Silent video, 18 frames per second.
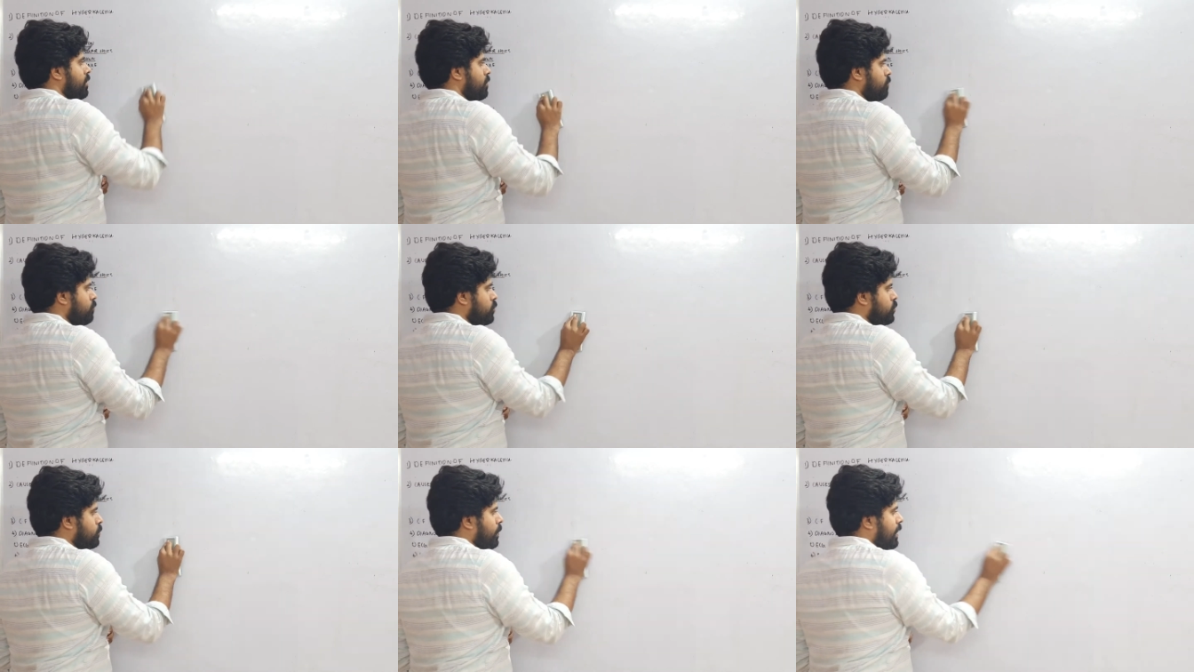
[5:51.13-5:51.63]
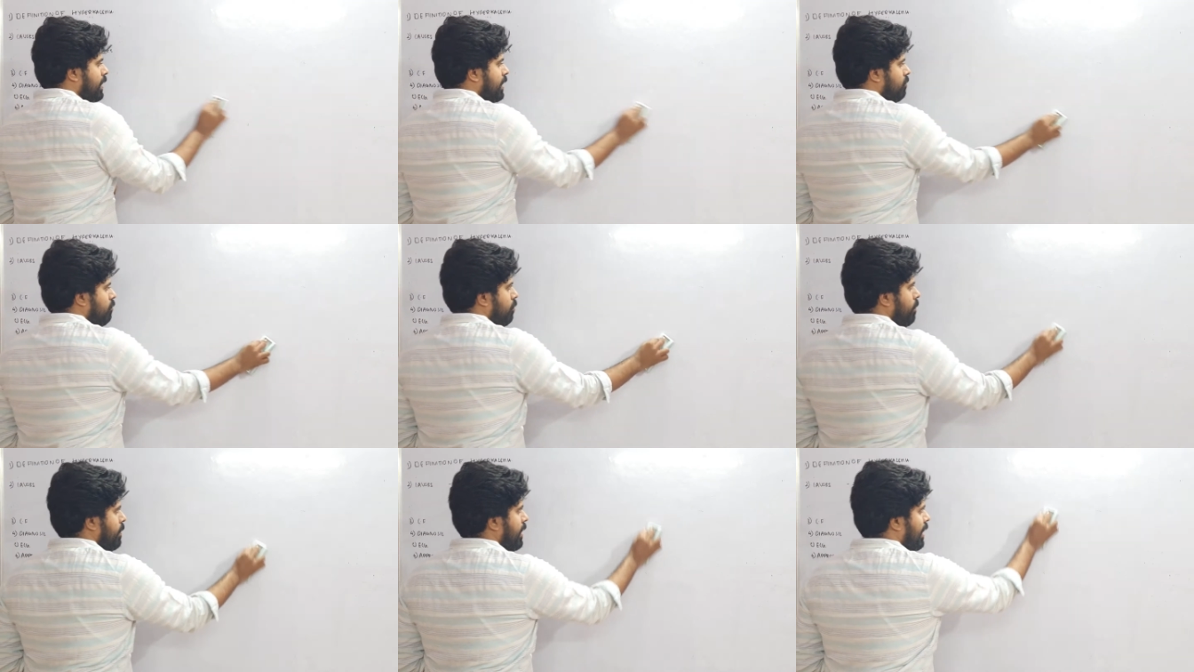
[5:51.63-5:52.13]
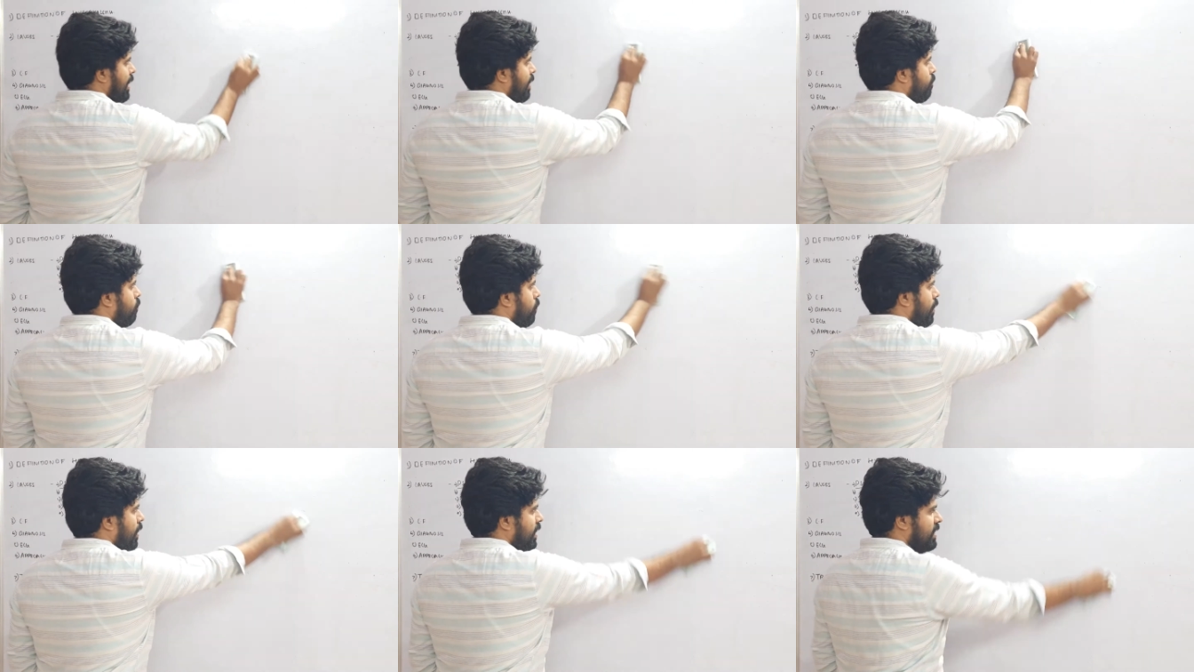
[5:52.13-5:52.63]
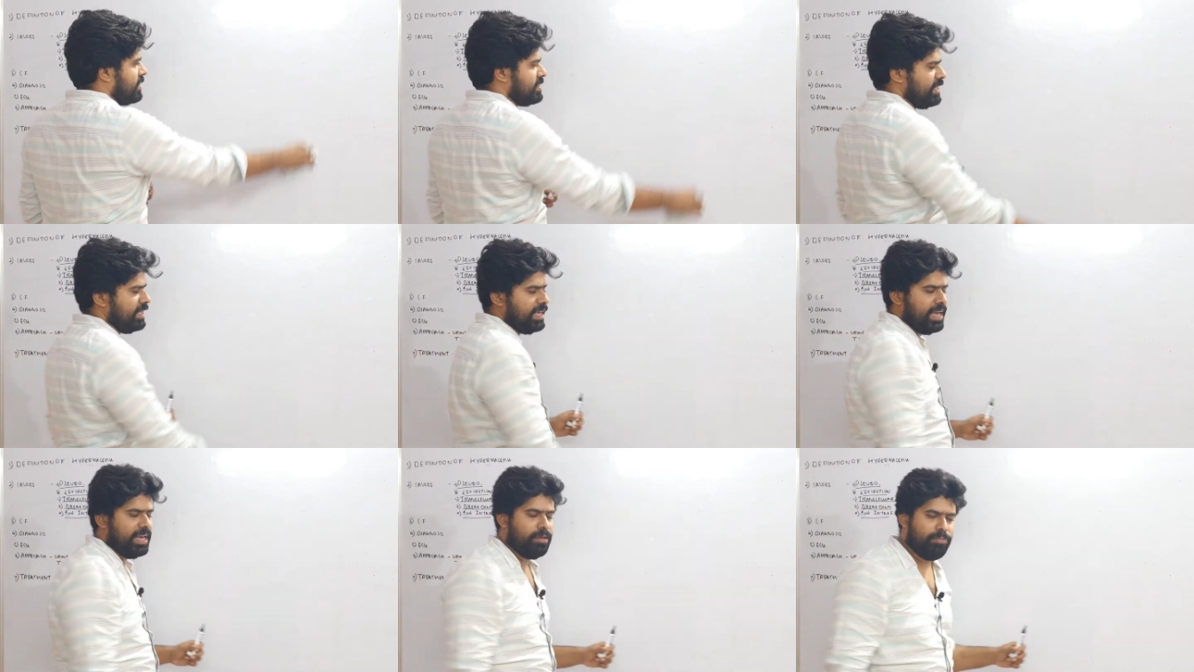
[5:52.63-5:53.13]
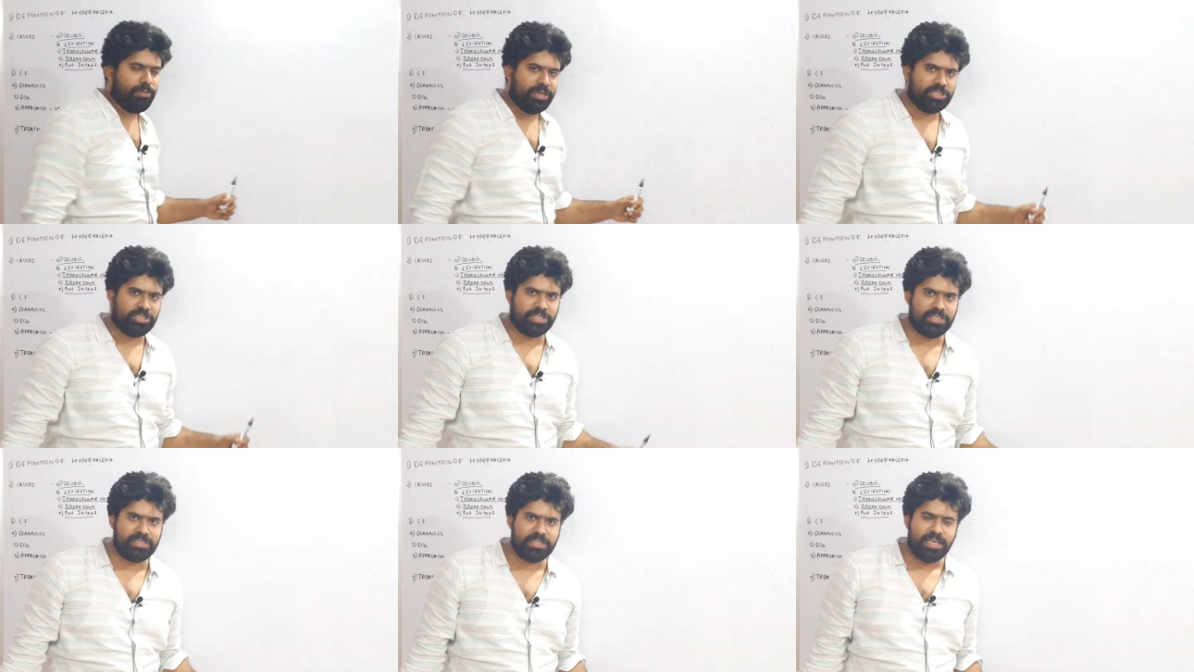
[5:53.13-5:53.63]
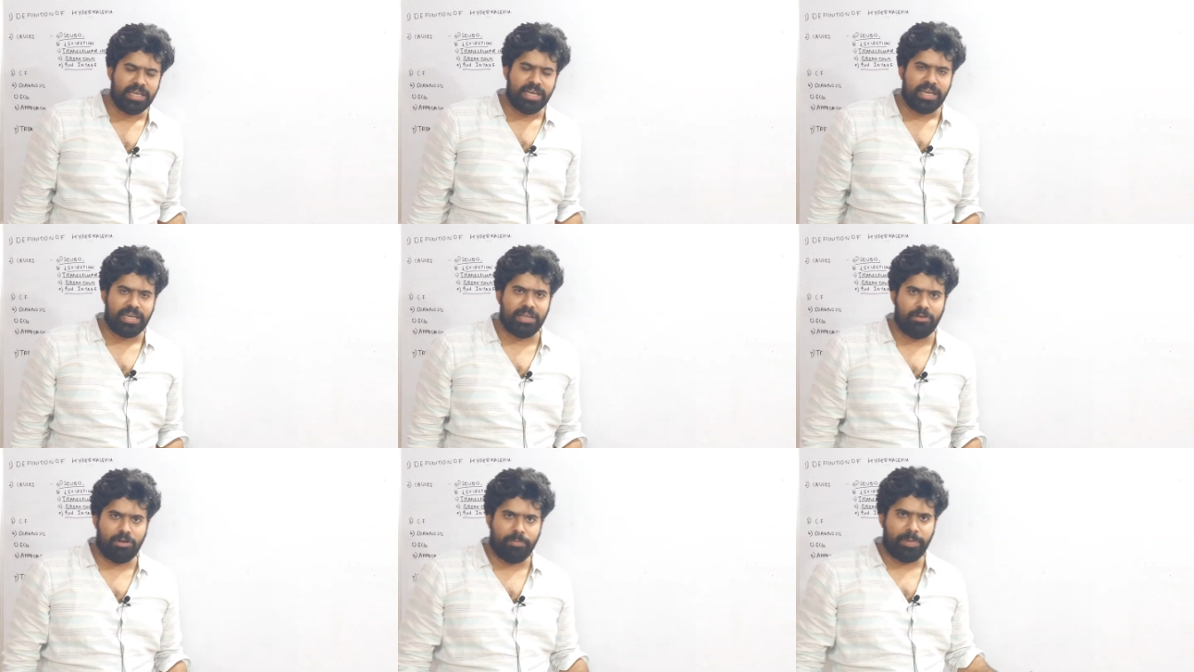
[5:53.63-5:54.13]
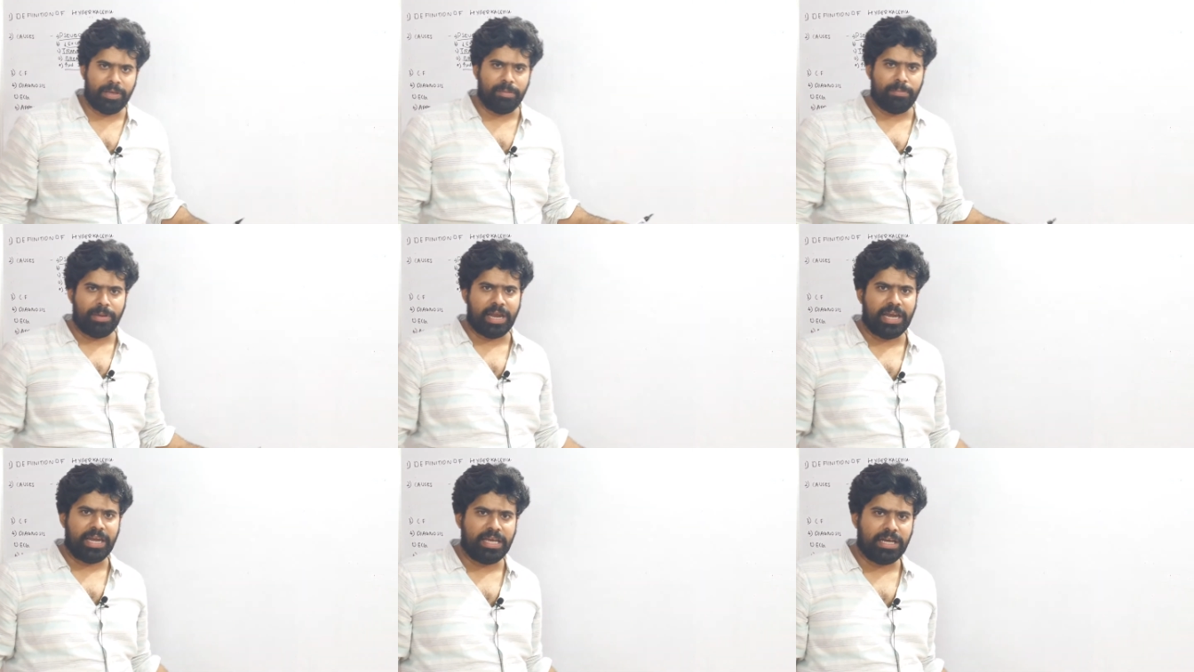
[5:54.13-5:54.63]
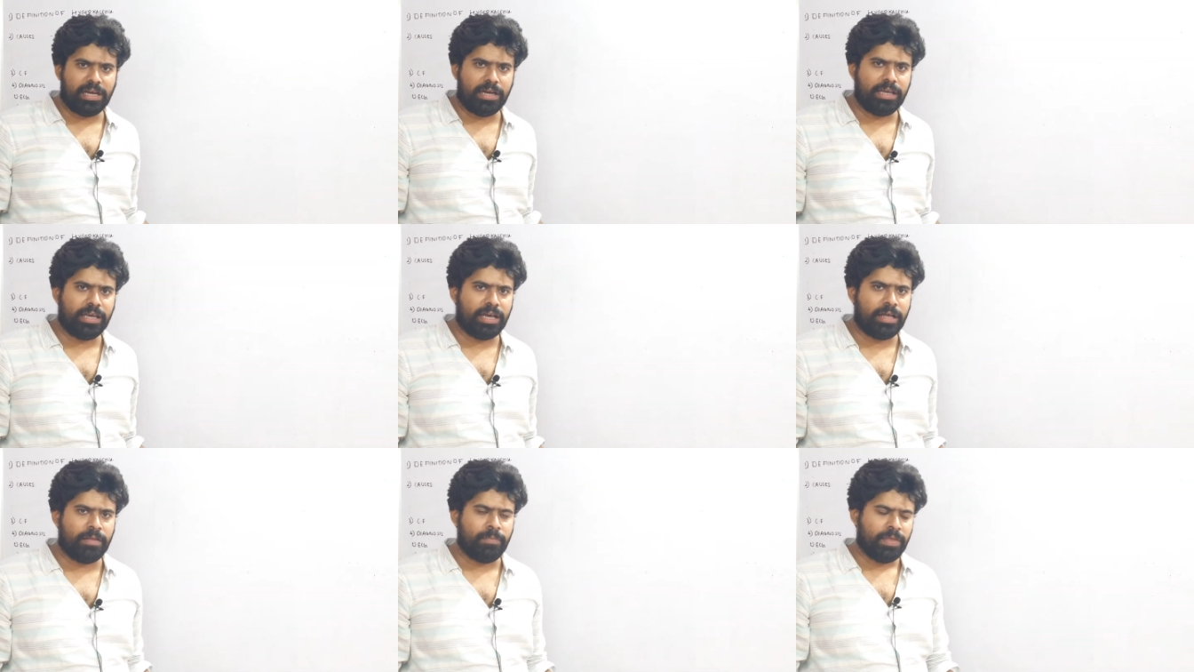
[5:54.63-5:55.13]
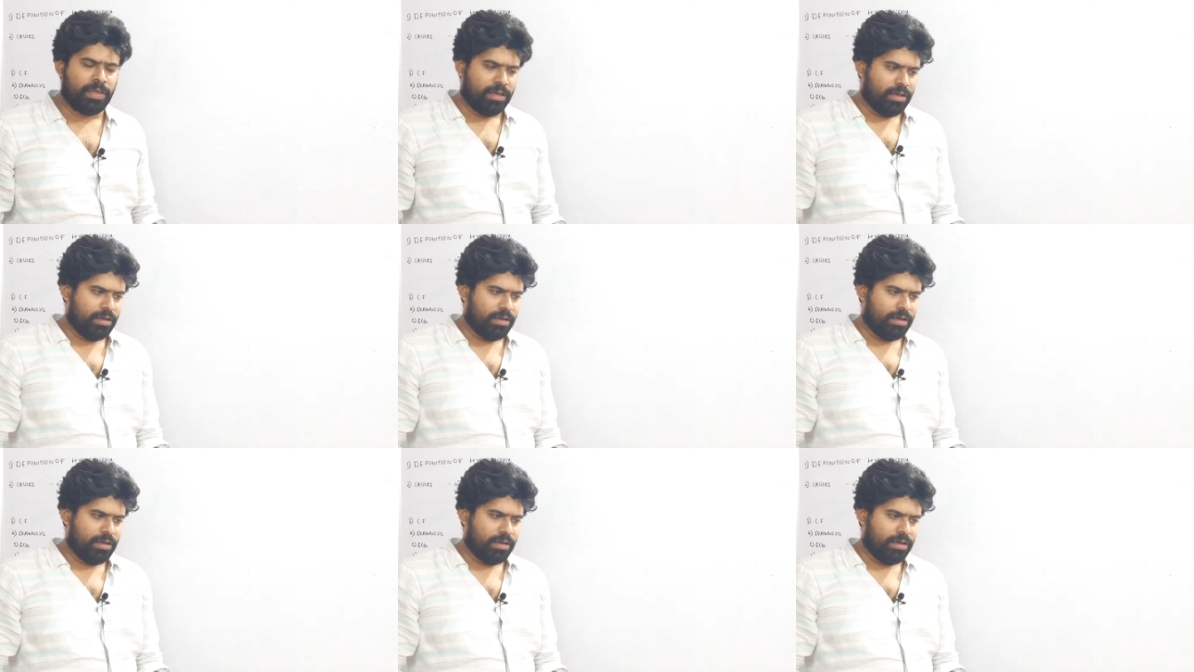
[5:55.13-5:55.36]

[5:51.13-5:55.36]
Usually, it will be more like a CKD patient developing bradycardia,